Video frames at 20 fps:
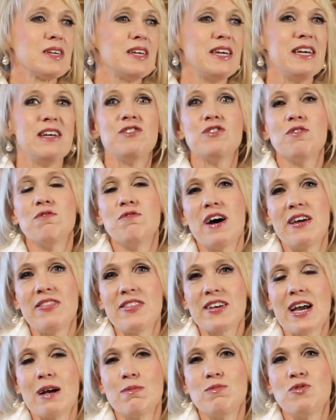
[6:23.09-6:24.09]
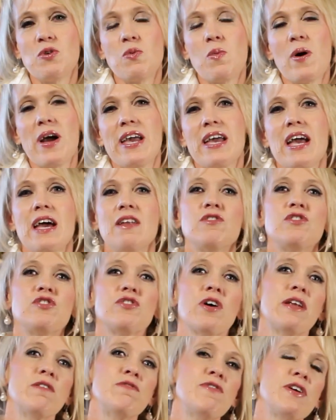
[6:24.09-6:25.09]
event that comes your way and
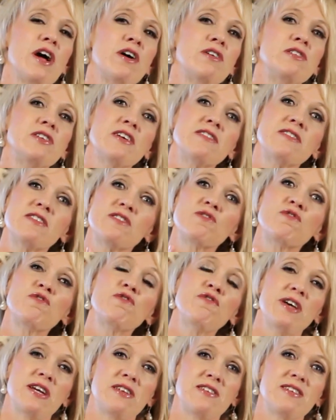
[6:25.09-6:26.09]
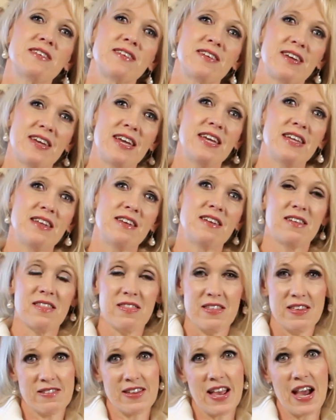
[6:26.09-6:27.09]
try to figure out, does this fit in
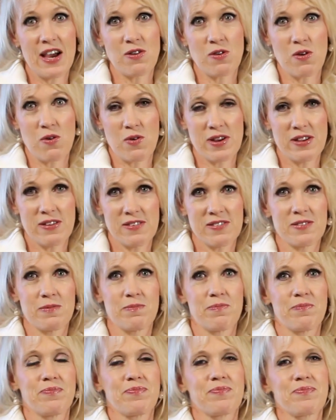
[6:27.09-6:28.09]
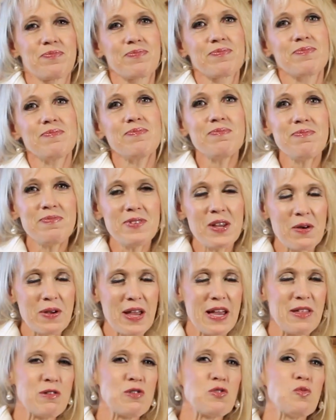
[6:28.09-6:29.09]
these categories?
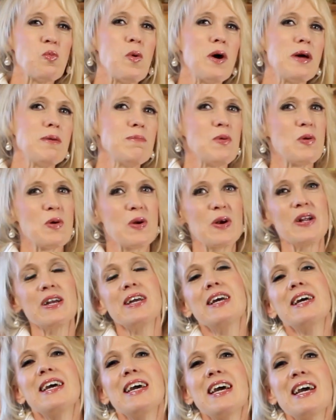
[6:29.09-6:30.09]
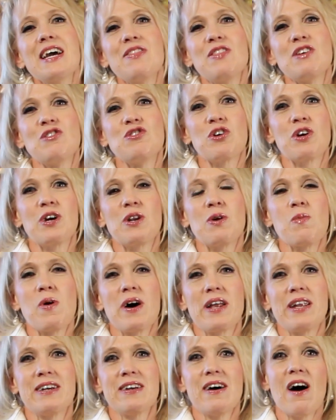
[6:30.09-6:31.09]
Okay, there's one more that you're going to
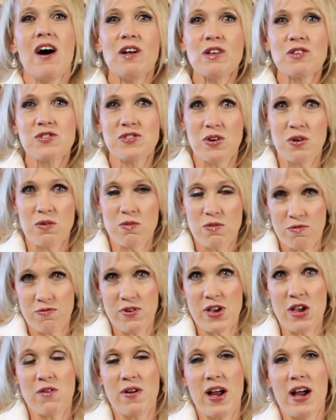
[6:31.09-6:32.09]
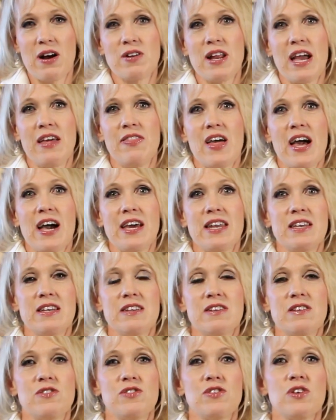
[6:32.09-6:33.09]
want to also figure out, and that
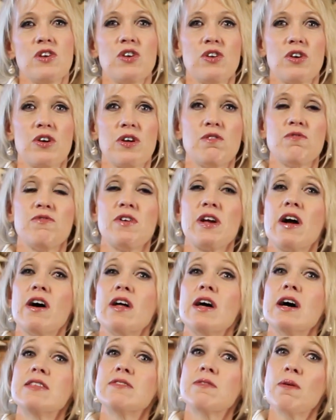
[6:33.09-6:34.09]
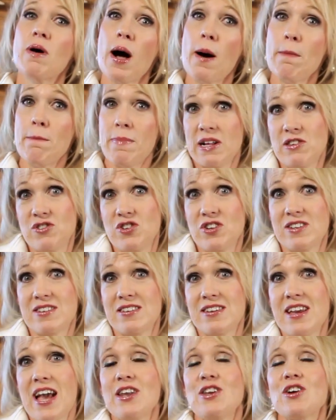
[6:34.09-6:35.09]
is you're going to figure out a
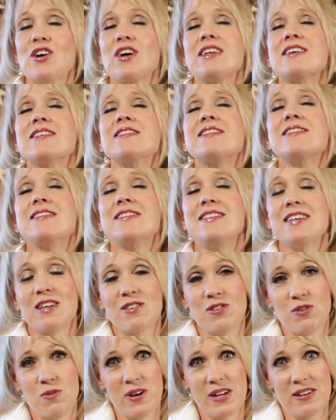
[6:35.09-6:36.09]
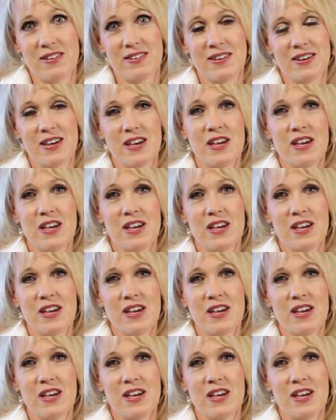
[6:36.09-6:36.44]
budget and you're going to stick to it.